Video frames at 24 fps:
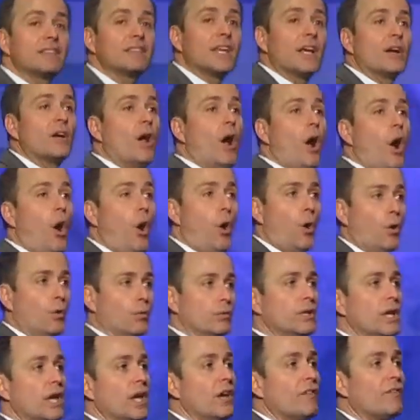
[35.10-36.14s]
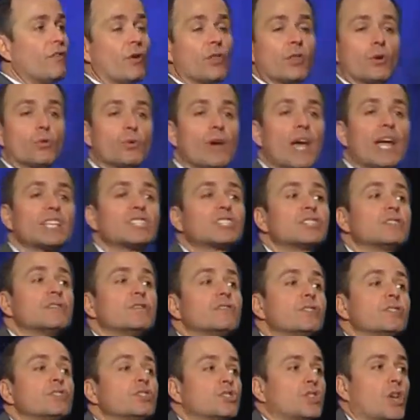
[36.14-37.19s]
their own for the rest of
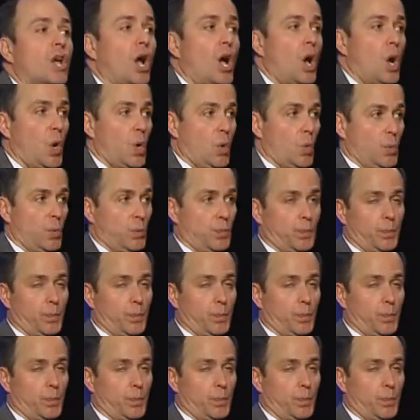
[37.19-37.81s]
the show.